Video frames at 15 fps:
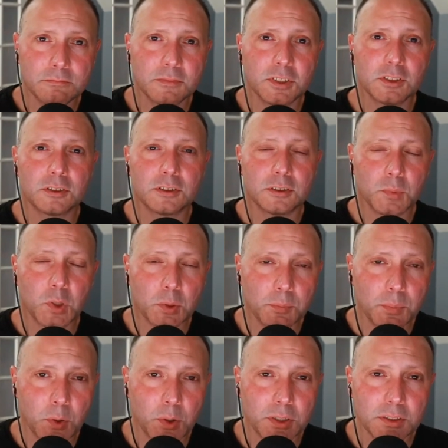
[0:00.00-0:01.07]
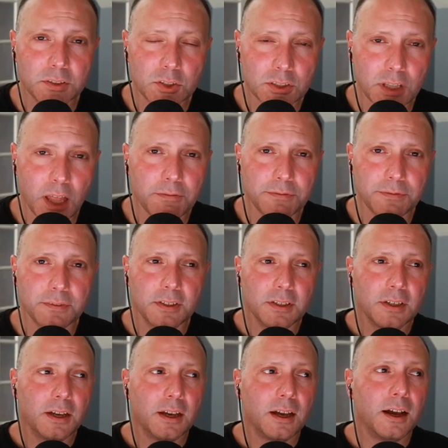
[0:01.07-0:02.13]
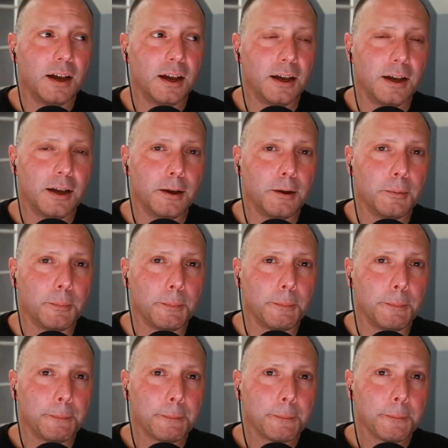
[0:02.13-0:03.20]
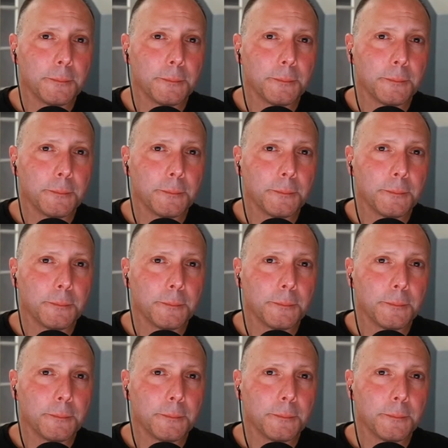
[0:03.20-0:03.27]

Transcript: just some component stuff. Um,